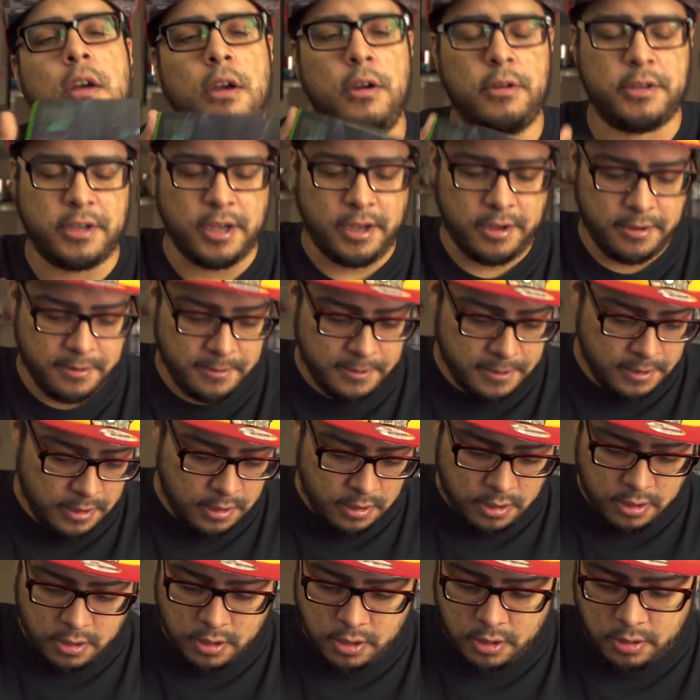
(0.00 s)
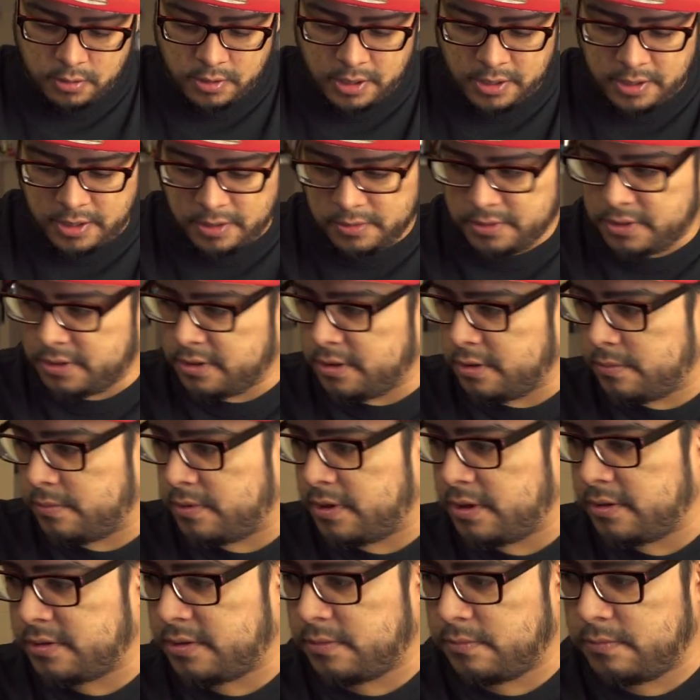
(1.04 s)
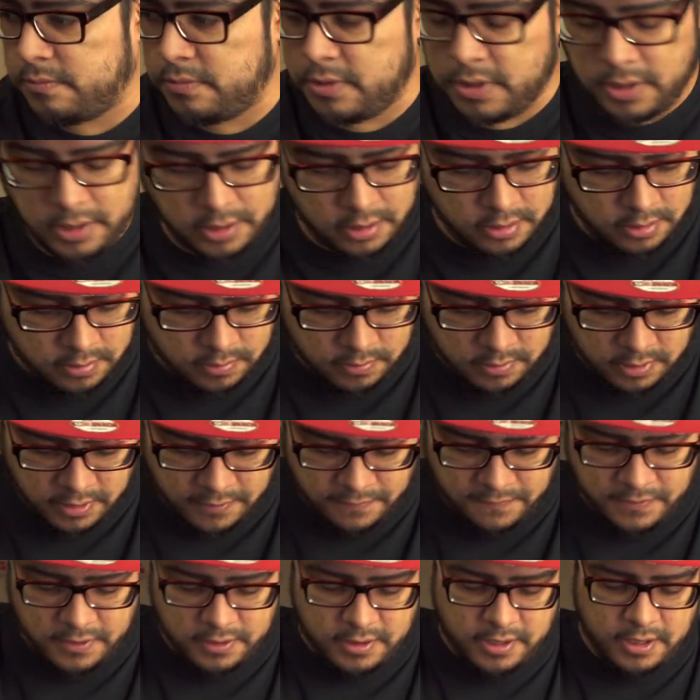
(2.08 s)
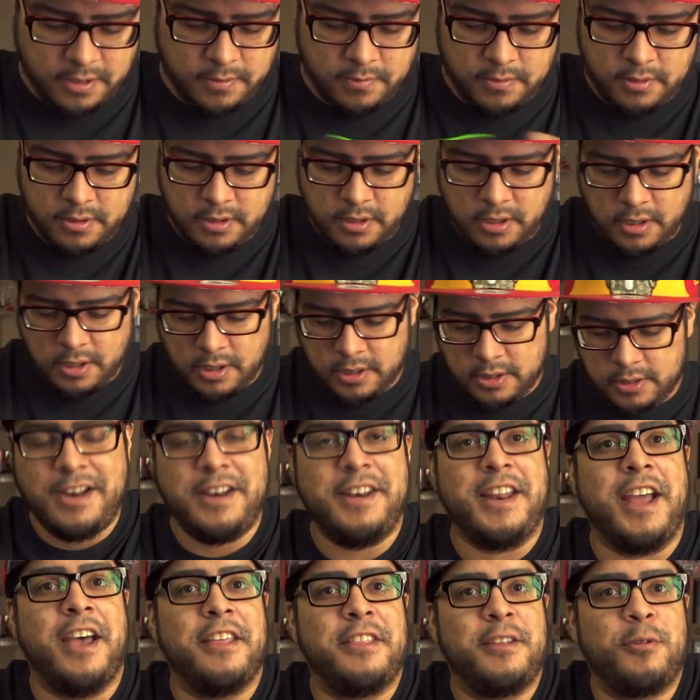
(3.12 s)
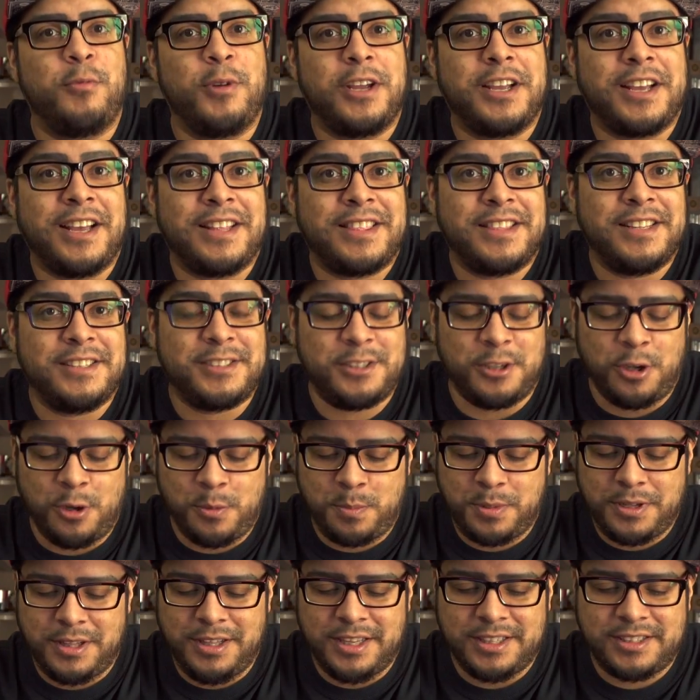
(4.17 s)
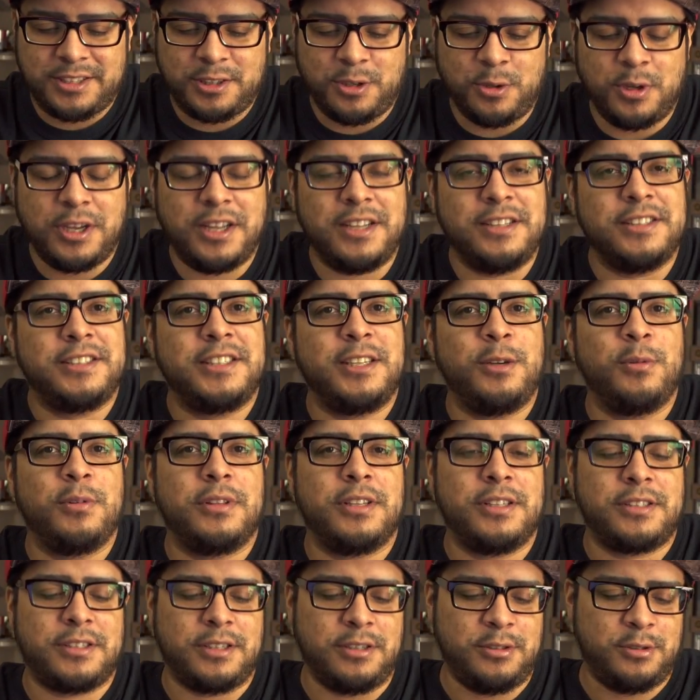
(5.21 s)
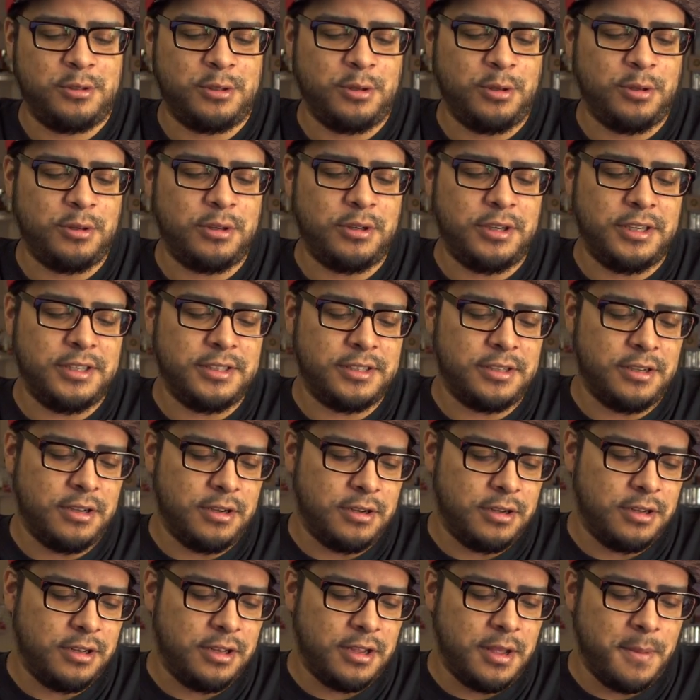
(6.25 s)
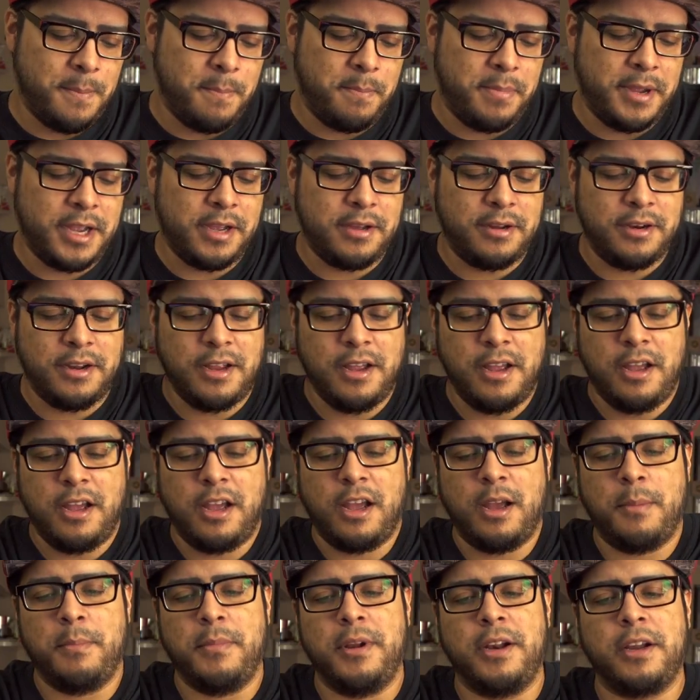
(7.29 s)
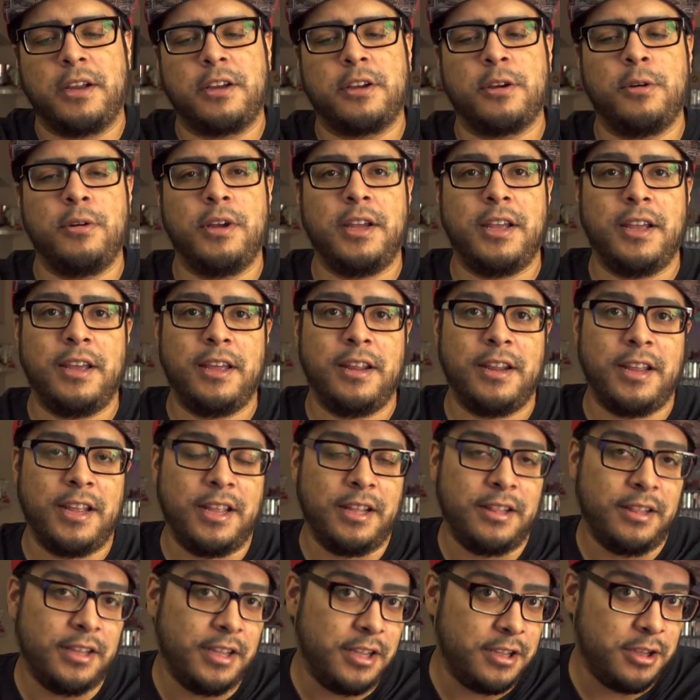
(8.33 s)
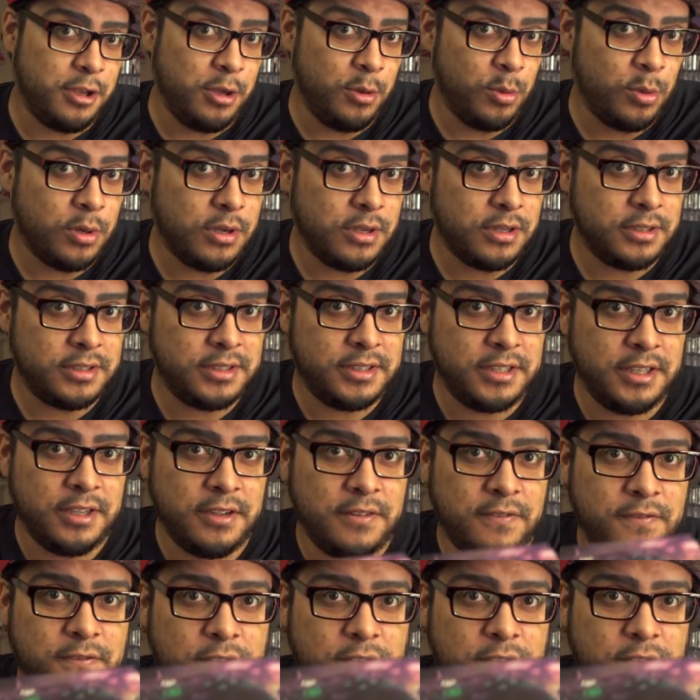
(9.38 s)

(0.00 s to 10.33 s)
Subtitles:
Okay, all right, that was a good one. That was a really good one. I felt that one. Now that we got this open, let's go ahead and see what this controller is all about. I'm gonna go ahead and let you all see it